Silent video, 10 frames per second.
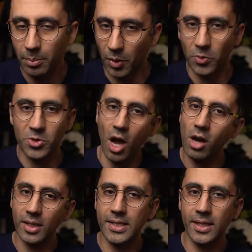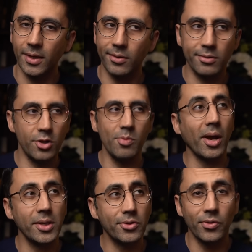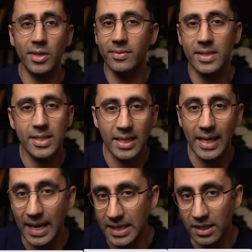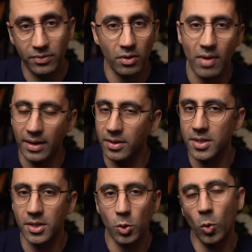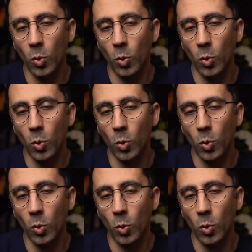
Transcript: But on darker skin, you might not even see any of the redness at